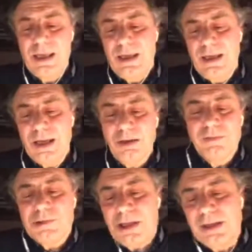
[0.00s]
And all of a
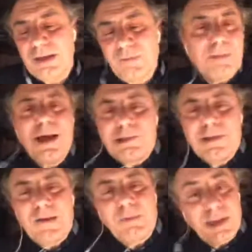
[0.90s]
sudden, I find
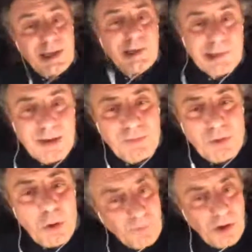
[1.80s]
myself playing that same
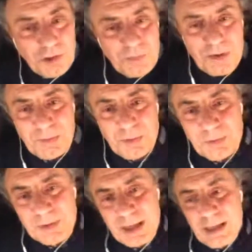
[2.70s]
role for other
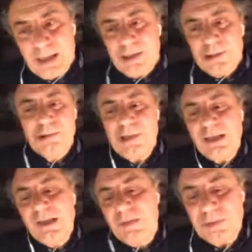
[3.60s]
people. So that
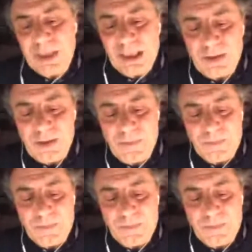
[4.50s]
gives me a